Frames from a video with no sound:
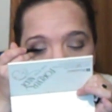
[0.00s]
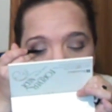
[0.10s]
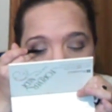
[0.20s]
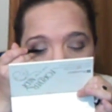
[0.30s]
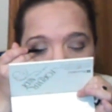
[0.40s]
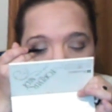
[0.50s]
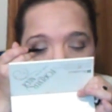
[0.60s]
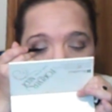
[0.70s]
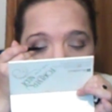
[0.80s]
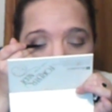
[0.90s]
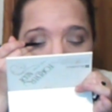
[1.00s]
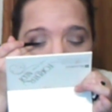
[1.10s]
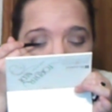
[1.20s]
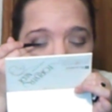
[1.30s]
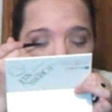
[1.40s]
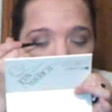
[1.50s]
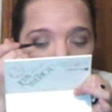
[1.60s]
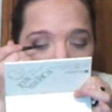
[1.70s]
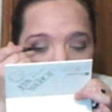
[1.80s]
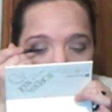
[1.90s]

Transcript: (silence)